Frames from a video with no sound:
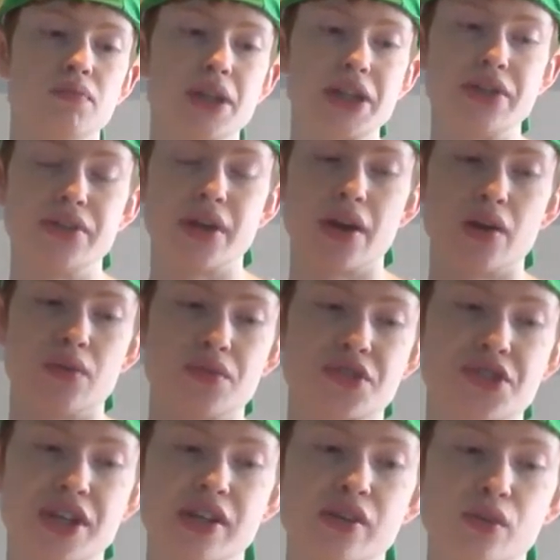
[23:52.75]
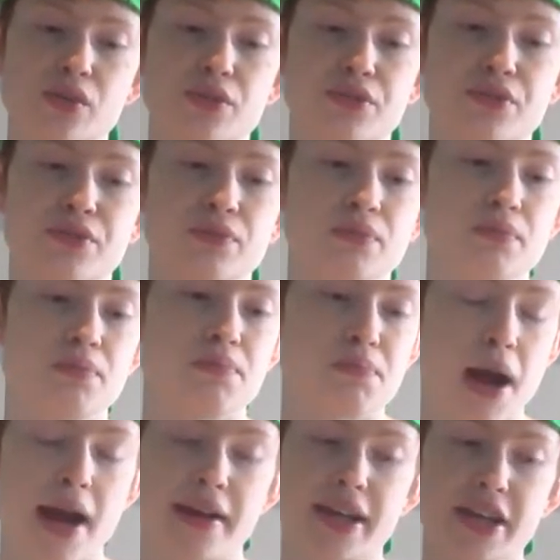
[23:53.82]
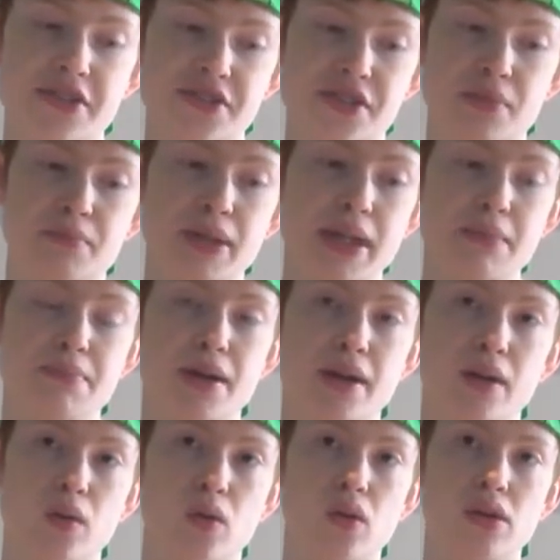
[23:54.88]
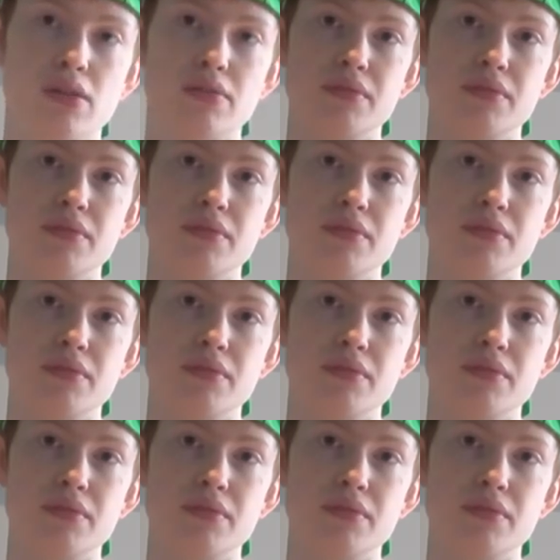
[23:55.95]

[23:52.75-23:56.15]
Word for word: you know, single packet amiibo,